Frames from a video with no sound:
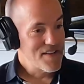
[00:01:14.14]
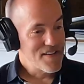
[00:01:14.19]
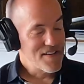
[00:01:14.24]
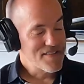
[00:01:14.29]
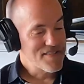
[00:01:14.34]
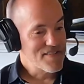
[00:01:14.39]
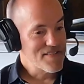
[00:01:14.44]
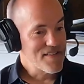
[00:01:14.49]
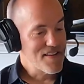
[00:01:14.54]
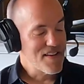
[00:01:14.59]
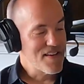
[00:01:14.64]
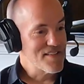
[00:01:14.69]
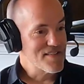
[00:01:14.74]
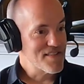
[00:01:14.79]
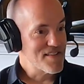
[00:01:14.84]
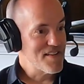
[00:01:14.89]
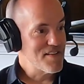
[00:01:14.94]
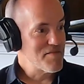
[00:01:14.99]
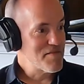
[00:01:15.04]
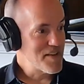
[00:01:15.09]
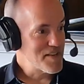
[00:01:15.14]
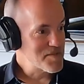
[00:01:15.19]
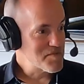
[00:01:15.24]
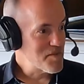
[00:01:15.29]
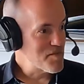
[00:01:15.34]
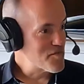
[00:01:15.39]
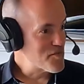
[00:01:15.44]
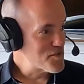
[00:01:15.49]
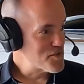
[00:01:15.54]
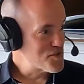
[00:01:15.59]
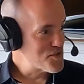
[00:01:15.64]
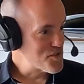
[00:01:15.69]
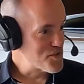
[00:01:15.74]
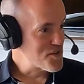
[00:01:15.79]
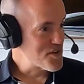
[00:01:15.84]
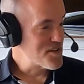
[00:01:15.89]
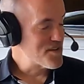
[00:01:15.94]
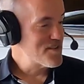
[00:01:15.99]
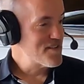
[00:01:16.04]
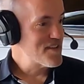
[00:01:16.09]
it's a, uh, it's an investment for
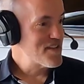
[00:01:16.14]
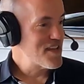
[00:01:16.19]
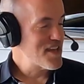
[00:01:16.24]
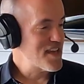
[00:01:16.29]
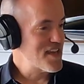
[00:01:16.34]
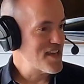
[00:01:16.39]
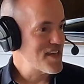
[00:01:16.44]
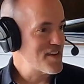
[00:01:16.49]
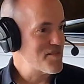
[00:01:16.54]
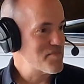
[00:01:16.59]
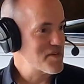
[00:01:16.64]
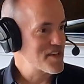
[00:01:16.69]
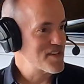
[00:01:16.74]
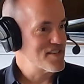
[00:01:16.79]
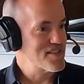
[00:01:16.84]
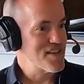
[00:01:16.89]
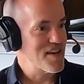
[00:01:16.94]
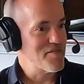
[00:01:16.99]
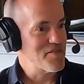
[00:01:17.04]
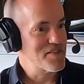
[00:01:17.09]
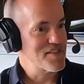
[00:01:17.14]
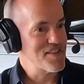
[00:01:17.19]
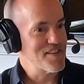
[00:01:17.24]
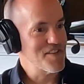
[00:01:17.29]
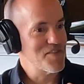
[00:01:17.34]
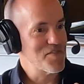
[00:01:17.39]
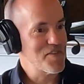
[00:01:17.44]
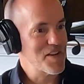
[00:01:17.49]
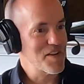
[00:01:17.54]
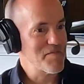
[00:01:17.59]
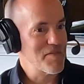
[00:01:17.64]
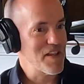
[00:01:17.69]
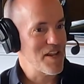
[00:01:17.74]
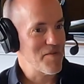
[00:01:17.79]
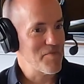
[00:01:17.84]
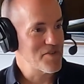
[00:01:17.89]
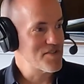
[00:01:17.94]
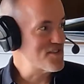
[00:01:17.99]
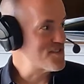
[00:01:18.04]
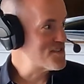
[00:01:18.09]
sure, and because obviously you think about
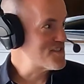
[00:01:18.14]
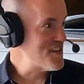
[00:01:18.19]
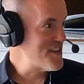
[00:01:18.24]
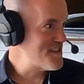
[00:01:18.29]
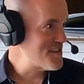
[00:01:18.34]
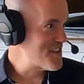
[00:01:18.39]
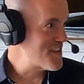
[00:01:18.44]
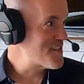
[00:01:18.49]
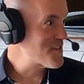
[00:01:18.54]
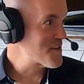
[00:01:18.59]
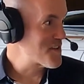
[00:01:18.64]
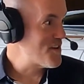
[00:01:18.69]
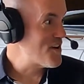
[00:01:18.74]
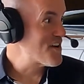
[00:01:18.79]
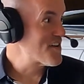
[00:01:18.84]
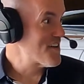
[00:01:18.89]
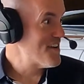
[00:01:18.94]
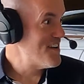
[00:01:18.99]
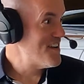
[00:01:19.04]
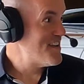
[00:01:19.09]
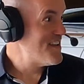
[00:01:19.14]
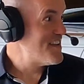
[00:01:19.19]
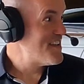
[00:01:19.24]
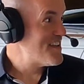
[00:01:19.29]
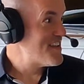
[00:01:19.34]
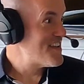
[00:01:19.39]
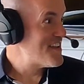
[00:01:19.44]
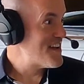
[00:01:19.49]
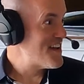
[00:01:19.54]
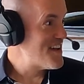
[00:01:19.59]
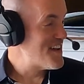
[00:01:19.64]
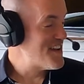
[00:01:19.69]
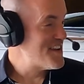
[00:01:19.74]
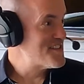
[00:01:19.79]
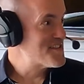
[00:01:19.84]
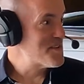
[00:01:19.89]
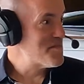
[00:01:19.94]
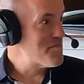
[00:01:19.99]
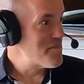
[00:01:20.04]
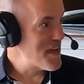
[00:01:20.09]
how much is changing in the car, mm-hmm. uh,
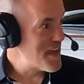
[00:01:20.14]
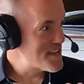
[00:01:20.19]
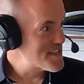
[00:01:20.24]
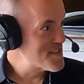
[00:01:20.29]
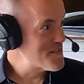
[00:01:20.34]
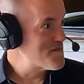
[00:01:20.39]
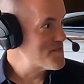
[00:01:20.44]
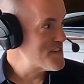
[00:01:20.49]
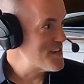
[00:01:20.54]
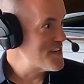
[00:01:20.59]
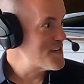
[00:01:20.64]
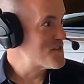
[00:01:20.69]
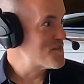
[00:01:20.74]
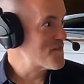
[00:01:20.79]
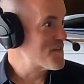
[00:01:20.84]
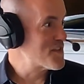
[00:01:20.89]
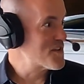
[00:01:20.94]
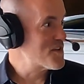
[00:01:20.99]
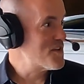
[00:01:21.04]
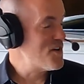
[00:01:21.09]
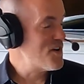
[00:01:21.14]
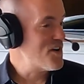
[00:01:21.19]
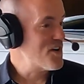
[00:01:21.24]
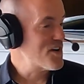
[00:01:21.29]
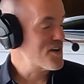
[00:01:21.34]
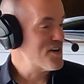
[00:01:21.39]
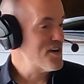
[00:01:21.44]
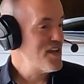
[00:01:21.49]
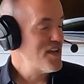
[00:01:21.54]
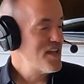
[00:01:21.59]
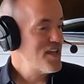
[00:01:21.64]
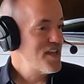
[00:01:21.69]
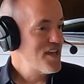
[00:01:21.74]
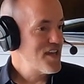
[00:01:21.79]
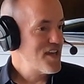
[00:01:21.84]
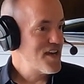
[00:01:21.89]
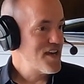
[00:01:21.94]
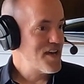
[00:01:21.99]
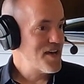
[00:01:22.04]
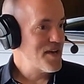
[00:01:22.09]
it's a massive change for the car.
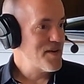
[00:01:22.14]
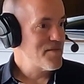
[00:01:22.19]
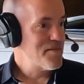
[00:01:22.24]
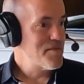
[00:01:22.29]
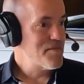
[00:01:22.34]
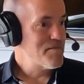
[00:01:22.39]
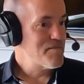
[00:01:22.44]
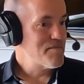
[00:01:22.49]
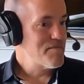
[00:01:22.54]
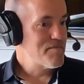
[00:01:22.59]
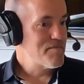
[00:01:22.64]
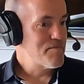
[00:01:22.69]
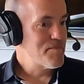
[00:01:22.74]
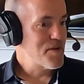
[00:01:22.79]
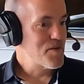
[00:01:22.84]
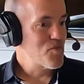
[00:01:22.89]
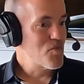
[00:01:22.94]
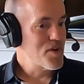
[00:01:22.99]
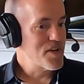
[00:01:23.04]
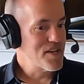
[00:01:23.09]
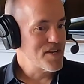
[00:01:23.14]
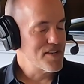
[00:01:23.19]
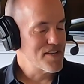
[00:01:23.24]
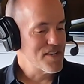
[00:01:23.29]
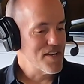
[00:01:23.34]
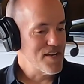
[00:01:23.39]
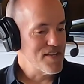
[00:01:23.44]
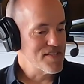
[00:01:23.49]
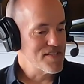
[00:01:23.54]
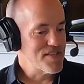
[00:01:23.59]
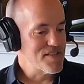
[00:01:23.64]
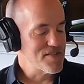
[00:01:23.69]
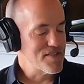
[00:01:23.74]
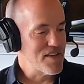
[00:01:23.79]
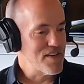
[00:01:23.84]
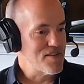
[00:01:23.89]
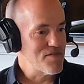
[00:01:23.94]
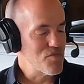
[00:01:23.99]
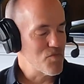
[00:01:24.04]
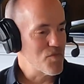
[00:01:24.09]
Uh, but what it does is
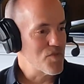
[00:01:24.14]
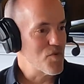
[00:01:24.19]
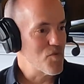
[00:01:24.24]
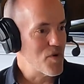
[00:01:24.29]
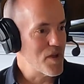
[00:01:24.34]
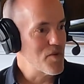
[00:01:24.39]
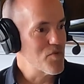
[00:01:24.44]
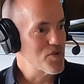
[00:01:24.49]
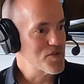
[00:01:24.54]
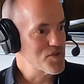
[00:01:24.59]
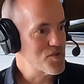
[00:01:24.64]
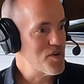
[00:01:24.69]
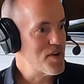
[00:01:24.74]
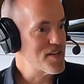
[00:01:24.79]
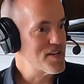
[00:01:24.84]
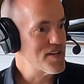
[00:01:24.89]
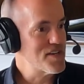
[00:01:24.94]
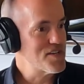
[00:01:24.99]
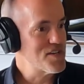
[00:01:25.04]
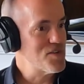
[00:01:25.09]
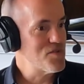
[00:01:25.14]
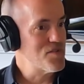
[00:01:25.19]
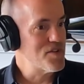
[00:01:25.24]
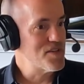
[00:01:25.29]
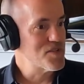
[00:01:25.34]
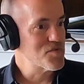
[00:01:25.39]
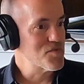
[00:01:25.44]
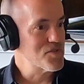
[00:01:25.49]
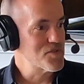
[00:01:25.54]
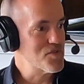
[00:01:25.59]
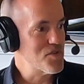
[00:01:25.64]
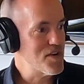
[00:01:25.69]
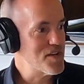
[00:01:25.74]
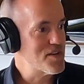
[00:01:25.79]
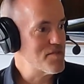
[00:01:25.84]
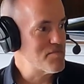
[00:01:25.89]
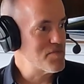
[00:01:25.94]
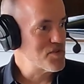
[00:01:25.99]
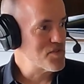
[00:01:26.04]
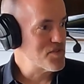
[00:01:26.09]
in the way we're trying to do it is we're
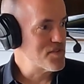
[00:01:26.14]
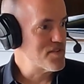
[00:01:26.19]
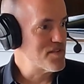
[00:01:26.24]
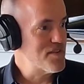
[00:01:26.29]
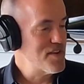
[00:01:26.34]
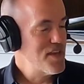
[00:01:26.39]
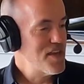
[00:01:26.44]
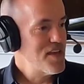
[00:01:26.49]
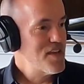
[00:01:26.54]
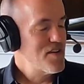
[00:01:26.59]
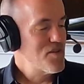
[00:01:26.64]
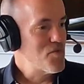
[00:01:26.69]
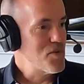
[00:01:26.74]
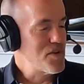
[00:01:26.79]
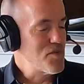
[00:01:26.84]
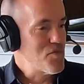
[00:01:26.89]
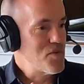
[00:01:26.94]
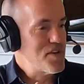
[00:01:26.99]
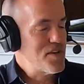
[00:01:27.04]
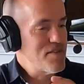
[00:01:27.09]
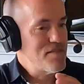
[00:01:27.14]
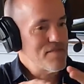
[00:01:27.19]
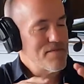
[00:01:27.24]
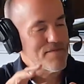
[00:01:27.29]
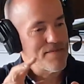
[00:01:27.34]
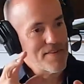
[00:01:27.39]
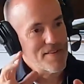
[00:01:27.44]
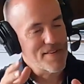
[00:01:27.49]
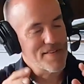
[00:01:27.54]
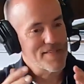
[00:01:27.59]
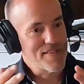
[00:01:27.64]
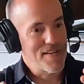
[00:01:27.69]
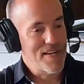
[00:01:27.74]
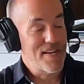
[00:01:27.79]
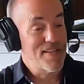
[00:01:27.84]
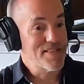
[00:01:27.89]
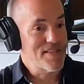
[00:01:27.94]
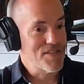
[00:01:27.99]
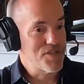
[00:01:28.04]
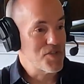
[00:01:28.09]
trying to build the when when you because in
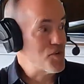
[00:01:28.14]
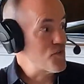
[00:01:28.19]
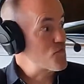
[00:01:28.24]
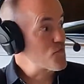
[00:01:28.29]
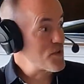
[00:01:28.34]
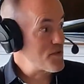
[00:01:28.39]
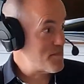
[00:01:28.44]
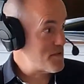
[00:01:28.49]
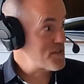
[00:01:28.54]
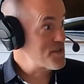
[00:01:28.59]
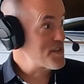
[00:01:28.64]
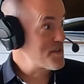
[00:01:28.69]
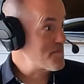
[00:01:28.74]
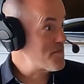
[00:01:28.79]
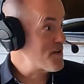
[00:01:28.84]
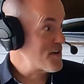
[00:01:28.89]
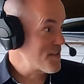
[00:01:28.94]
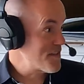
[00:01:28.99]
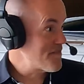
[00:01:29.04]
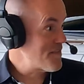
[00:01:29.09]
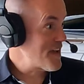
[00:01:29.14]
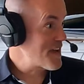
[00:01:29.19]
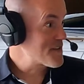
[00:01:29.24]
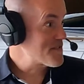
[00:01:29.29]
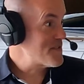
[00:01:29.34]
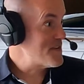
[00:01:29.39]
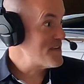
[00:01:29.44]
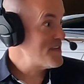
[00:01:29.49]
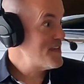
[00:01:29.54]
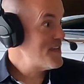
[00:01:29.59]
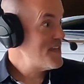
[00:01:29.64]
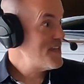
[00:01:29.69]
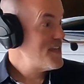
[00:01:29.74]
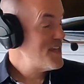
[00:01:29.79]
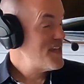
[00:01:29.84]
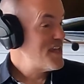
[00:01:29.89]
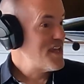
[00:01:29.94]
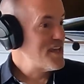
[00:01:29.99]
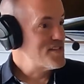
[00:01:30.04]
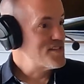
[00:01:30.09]
essence you're rebuilding part of the factory
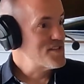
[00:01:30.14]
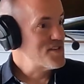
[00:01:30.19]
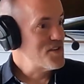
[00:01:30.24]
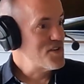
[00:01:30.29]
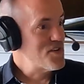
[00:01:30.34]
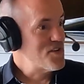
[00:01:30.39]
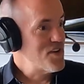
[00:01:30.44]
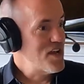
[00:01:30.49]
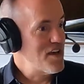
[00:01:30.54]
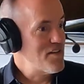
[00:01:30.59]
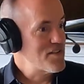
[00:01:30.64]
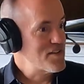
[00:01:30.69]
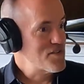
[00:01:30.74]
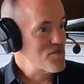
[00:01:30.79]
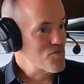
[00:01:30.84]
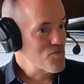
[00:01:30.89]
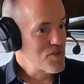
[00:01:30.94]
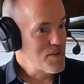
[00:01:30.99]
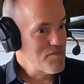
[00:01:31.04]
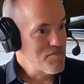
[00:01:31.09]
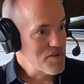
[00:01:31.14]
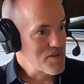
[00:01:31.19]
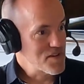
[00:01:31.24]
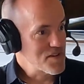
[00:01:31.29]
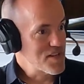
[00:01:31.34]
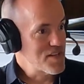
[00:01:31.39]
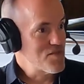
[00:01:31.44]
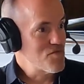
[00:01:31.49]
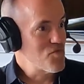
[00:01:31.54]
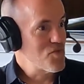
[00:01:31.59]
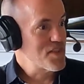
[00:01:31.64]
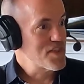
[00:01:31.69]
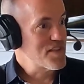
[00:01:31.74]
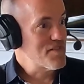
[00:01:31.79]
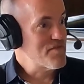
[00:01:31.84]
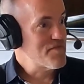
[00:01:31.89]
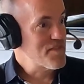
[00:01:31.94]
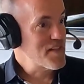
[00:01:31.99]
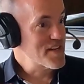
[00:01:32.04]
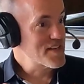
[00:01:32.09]
and so you're having to rebuild it with
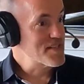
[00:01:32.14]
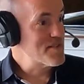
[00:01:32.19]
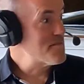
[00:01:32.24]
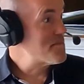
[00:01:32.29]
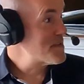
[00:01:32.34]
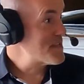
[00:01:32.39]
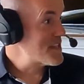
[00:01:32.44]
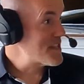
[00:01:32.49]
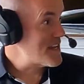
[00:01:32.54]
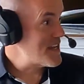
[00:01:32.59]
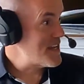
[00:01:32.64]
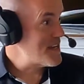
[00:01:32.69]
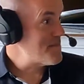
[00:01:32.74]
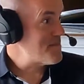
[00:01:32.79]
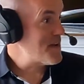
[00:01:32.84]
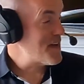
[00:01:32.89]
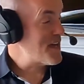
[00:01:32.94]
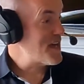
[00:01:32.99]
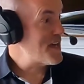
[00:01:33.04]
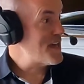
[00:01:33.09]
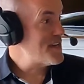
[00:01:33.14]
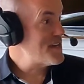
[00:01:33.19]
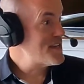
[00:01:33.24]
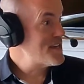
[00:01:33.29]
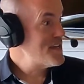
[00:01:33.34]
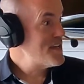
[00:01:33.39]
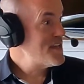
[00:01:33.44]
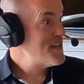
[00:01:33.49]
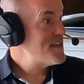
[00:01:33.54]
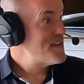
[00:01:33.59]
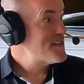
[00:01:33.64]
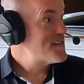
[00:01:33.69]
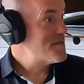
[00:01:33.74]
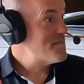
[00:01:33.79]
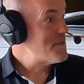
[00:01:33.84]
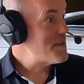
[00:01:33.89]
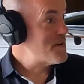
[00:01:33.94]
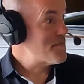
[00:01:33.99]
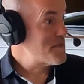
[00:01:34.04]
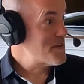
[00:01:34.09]
the flexibility in mind
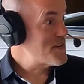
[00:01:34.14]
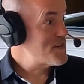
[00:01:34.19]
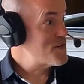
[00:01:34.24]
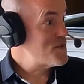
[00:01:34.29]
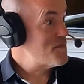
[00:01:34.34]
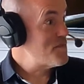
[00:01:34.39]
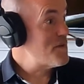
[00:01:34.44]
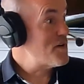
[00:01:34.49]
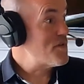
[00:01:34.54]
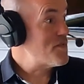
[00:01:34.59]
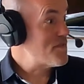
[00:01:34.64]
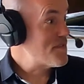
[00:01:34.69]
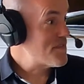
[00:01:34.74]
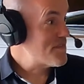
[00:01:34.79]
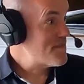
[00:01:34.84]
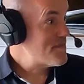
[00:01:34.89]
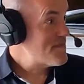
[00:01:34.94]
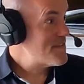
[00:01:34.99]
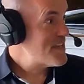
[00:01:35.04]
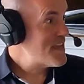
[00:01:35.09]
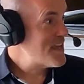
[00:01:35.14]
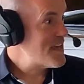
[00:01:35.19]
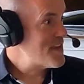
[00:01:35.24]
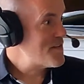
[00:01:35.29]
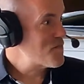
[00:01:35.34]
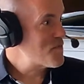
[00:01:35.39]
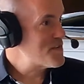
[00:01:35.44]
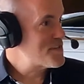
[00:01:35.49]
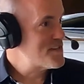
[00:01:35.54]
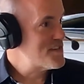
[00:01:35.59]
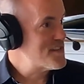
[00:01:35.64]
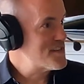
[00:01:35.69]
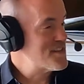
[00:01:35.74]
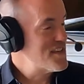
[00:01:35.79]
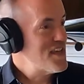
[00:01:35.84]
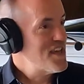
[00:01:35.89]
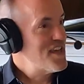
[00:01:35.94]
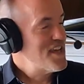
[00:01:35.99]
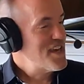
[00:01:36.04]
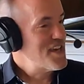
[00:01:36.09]
to be able to do both and which is
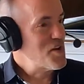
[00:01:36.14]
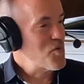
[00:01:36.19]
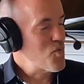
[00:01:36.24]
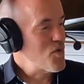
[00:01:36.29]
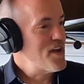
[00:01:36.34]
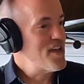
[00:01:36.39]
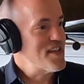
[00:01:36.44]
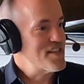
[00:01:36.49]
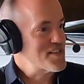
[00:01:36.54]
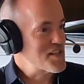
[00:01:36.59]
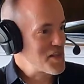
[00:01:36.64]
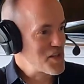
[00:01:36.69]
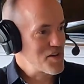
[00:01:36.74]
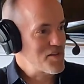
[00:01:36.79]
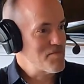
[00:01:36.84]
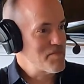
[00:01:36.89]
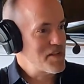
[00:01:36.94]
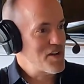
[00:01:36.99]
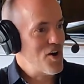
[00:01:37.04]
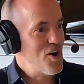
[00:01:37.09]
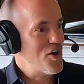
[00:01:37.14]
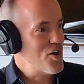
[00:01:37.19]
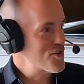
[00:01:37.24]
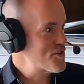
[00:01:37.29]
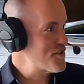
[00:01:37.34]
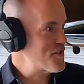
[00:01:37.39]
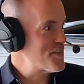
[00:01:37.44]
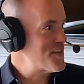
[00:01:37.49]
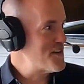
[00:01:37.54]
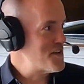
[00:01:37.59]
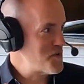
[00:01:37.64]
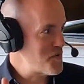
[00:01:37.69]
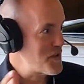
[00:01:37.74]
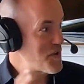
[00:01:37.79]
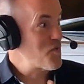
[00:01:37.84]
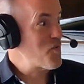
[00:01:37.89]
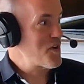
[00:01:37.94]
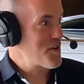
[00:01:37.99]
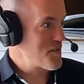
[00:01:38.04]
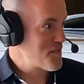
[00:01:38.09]
in a way it's a little bit harder than
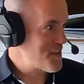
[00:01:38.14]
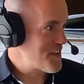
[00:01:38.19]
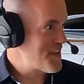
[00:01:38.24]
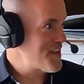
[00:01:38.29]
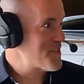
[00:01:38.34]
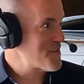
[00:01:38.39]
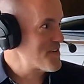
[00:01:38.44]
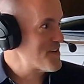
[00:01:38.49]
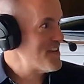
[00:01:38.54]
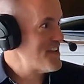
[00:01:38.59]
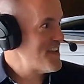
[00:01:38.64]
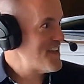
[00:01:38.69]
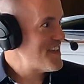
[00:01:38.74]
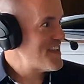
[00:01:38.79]
doing one or the other